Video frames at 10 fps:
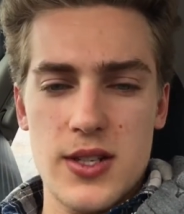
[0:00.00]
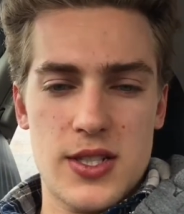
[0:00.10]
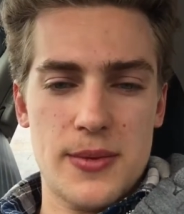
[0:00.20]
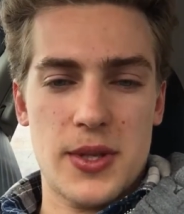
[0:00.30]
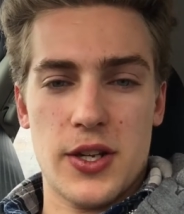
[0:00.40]

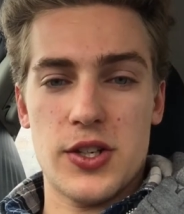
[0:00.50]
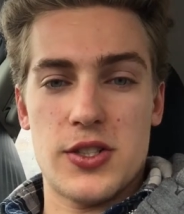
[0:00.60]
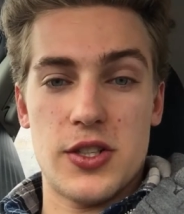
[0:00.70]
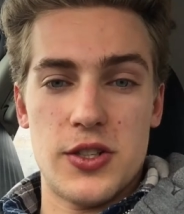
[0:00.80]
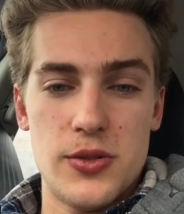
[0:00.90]
something good
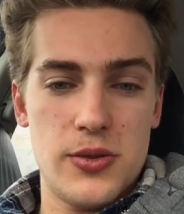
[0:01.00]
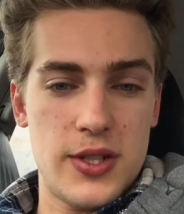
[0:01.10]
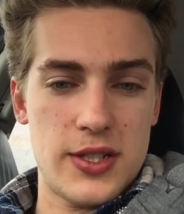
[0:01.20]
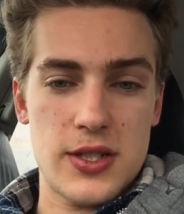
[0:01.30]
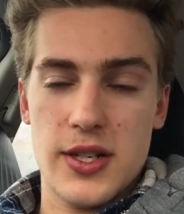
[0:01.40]
to do
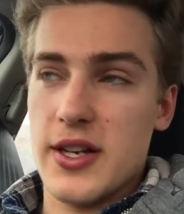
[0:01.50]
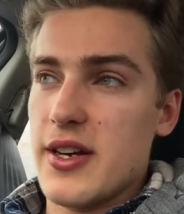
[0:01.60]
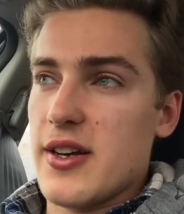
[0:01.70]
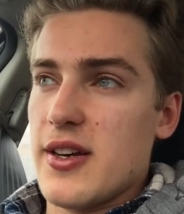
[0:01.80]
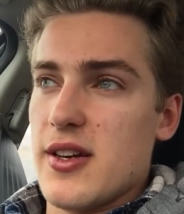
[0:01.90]
is
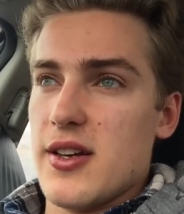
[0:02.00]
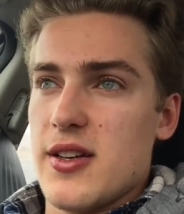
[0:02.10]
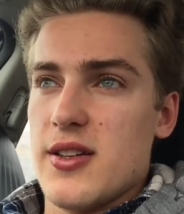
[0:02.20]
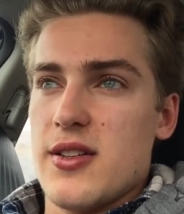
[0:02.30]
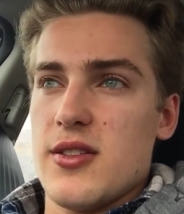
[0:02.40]

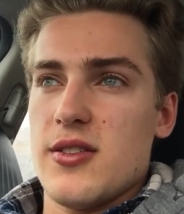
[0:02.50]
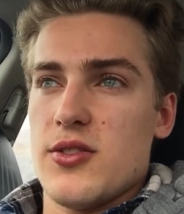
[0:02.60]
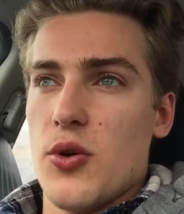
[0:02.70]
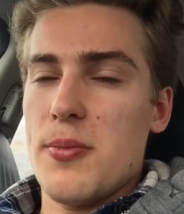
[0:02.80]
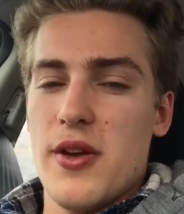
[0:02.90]

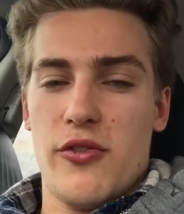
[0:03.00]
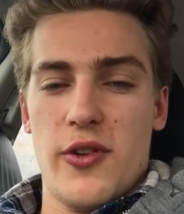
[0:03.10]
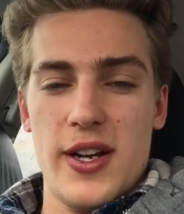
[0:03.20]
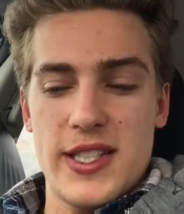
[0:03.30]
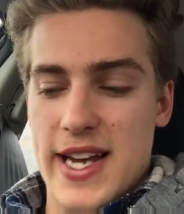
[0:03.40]
don't be
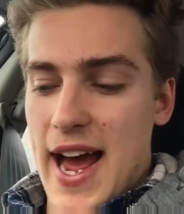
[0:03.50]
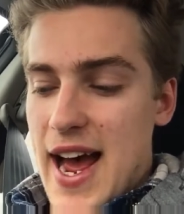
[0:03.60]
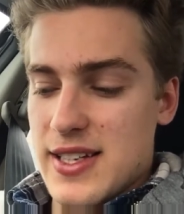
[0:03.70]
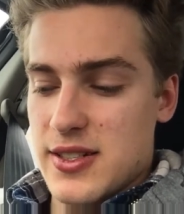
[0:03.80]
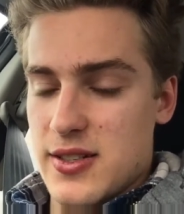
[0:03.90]
afraid to
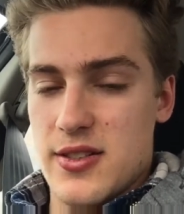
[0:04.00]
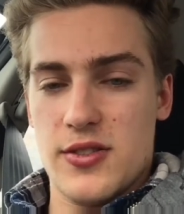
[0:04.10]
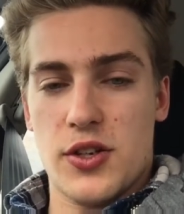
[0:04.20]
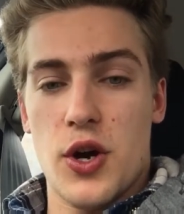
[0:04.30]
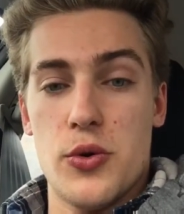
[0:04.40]
ask
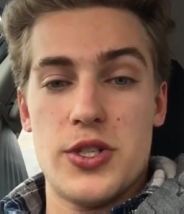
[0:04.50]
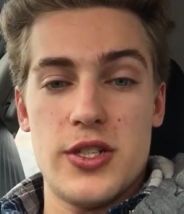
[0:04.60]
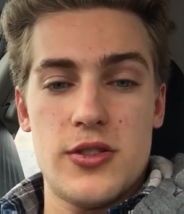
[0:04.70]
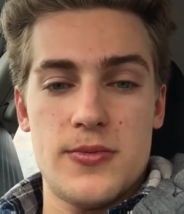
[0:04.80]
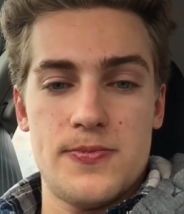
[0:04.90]
the
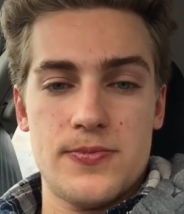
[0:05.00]
coaches